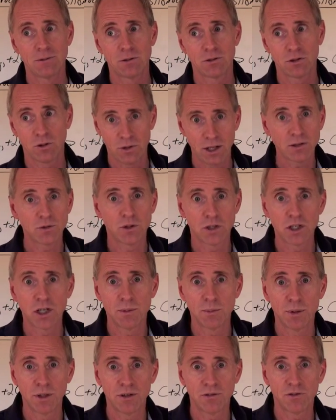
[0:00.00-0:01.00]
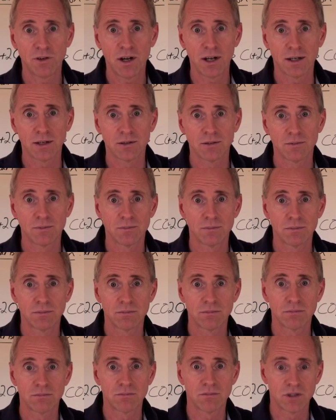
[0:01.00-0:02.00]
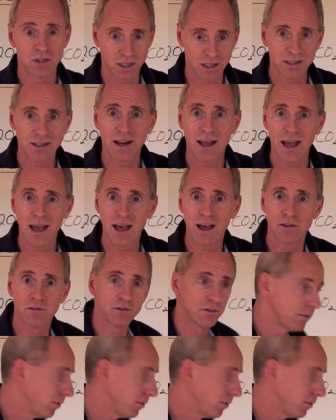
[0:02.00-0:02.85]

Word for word: So that's what you can put in front, 6.5.